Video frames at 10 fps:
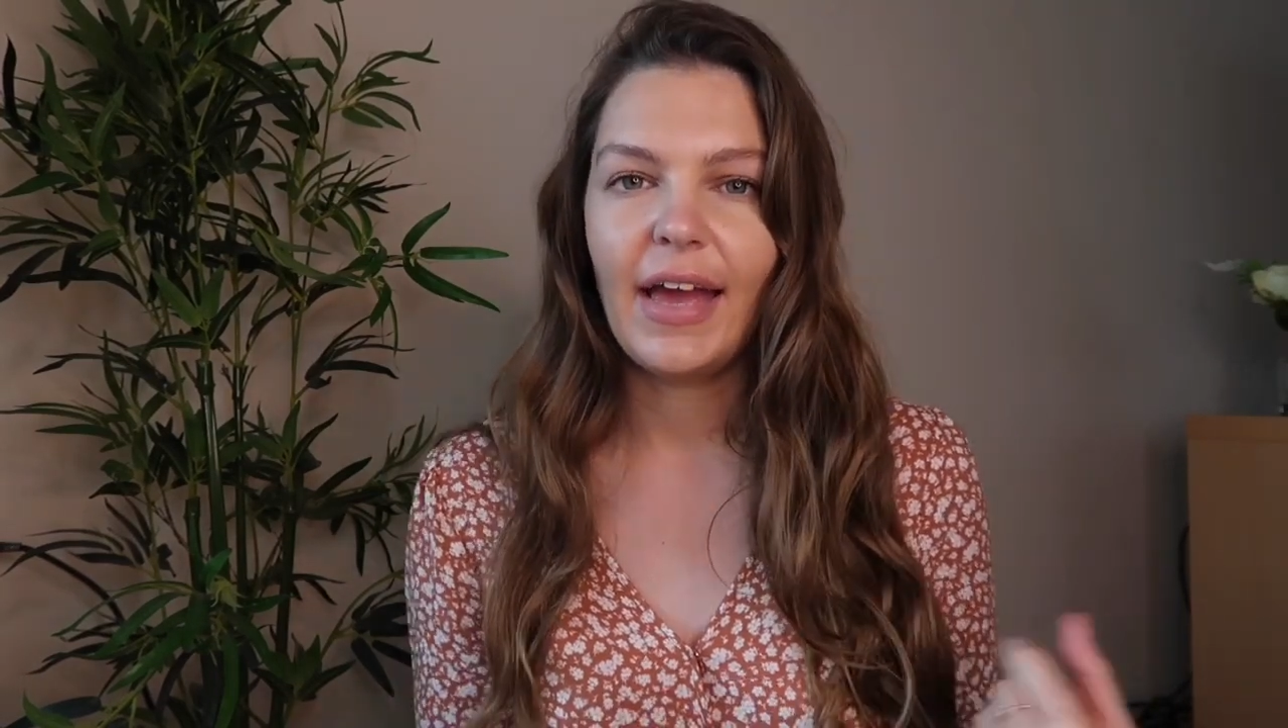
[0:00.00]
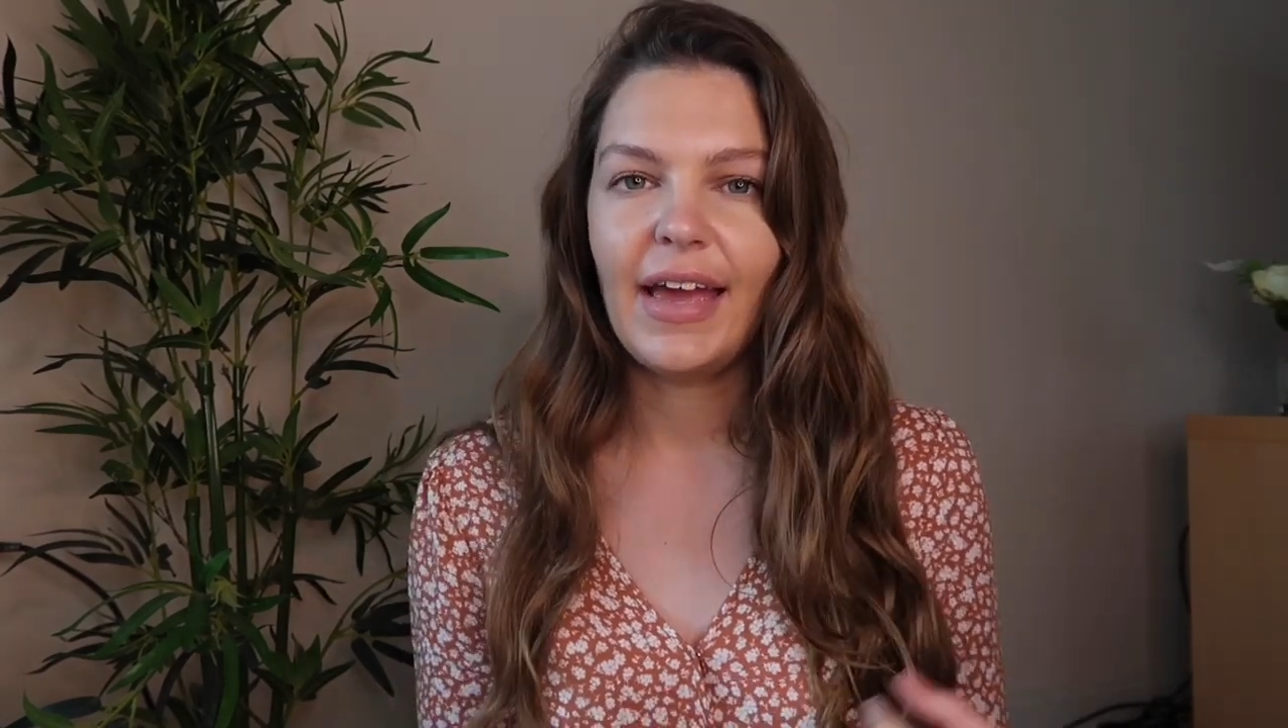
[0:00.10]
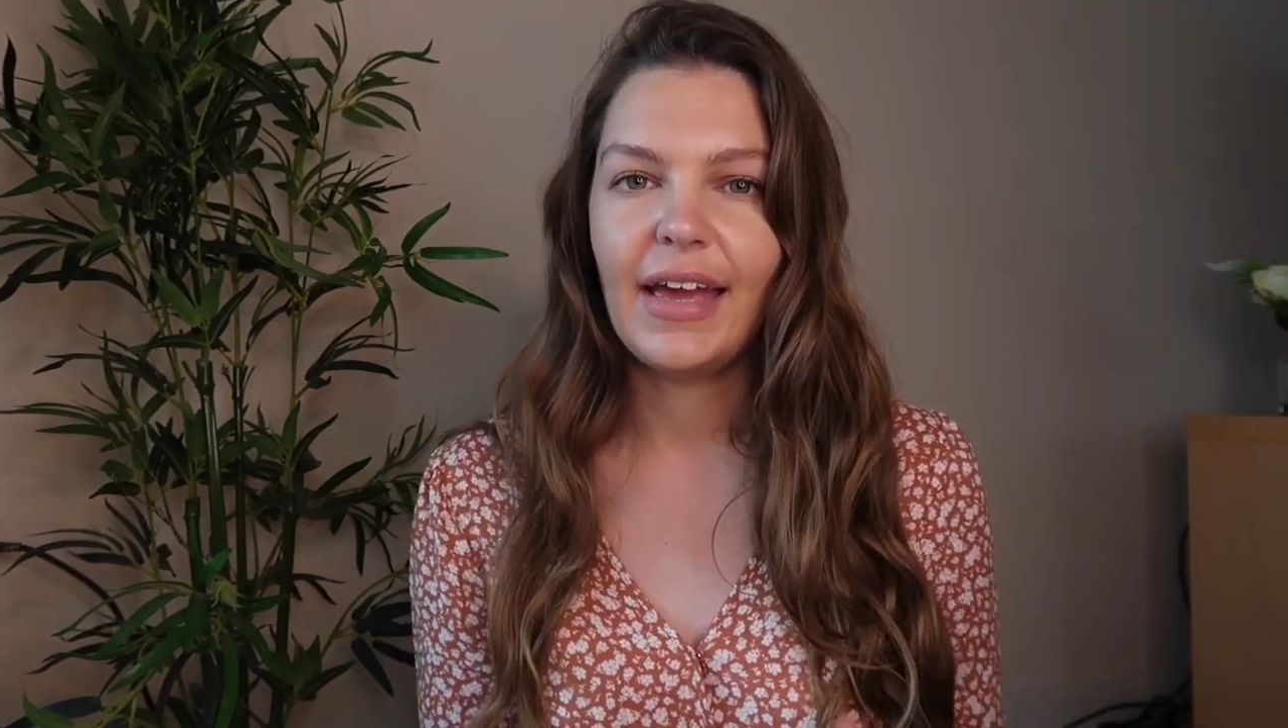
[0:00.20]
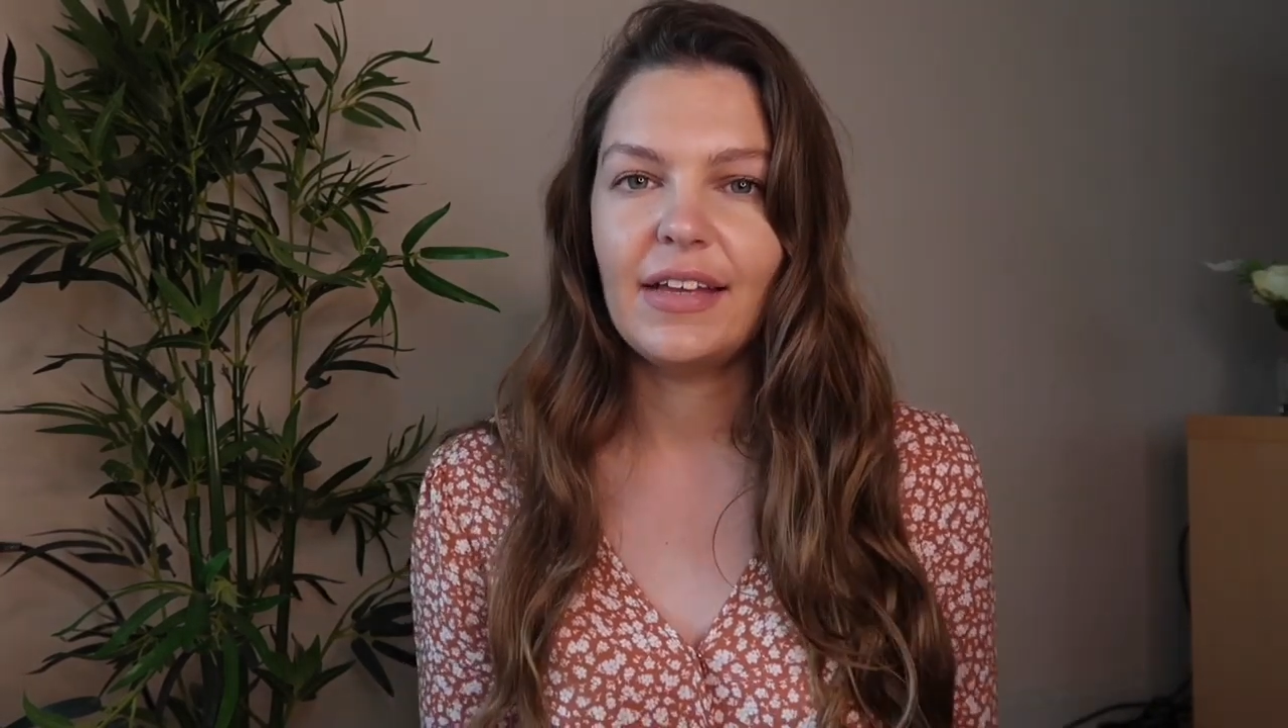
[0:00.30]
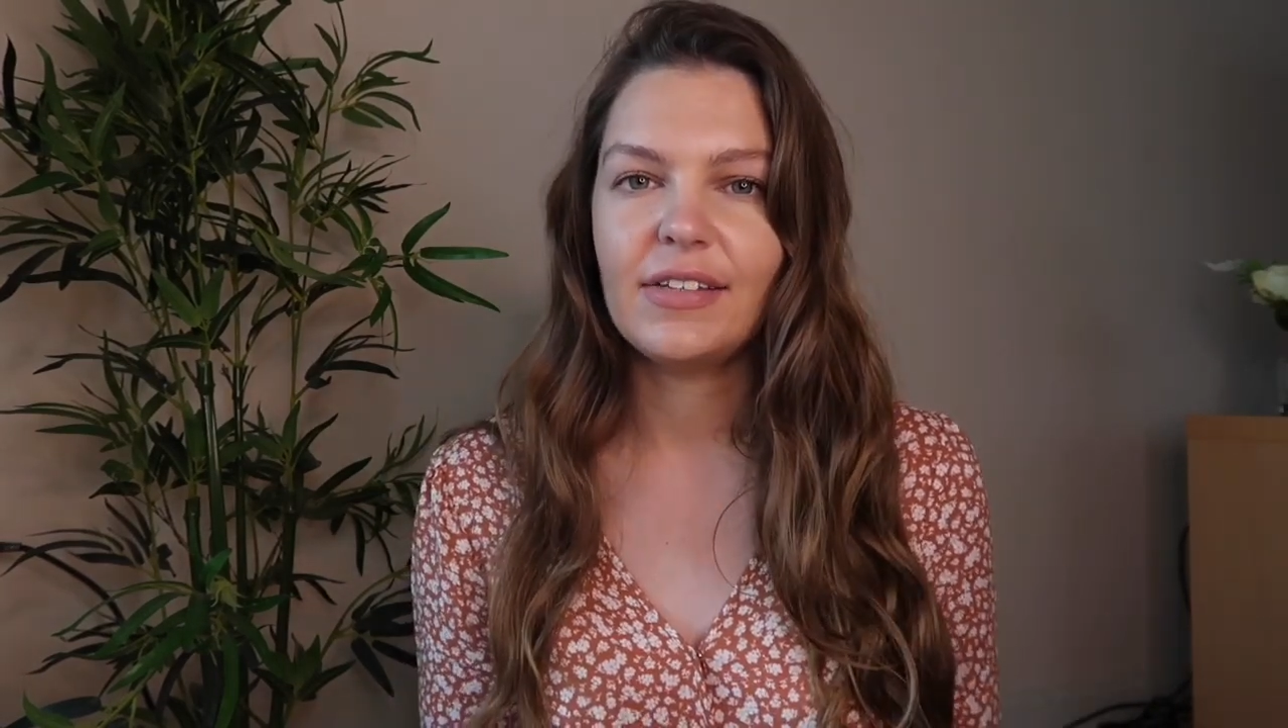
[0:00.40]

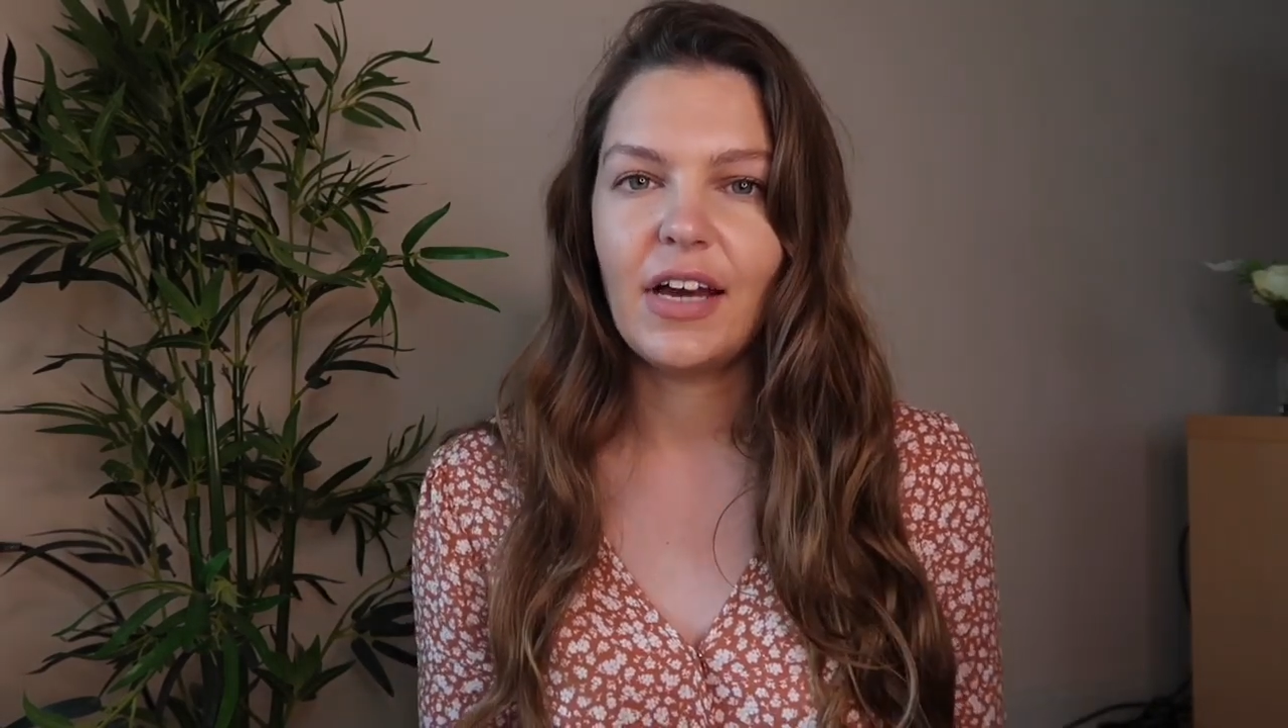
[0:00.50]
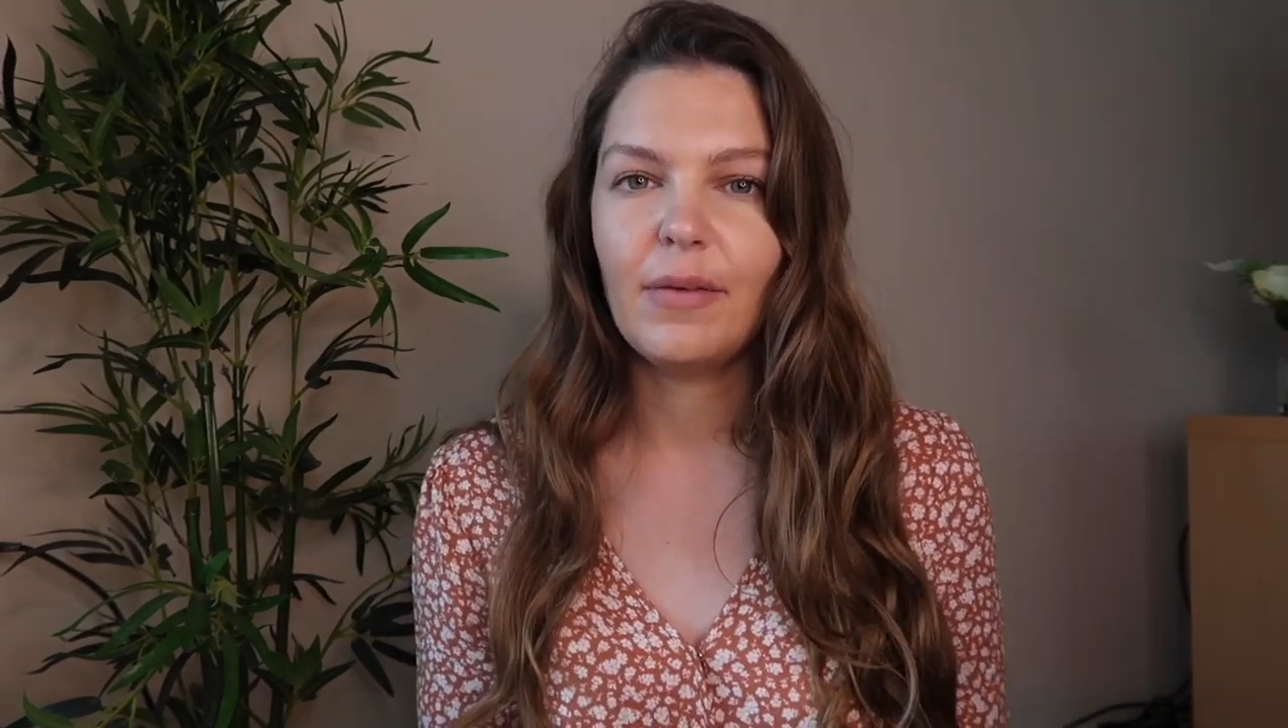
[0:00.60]
and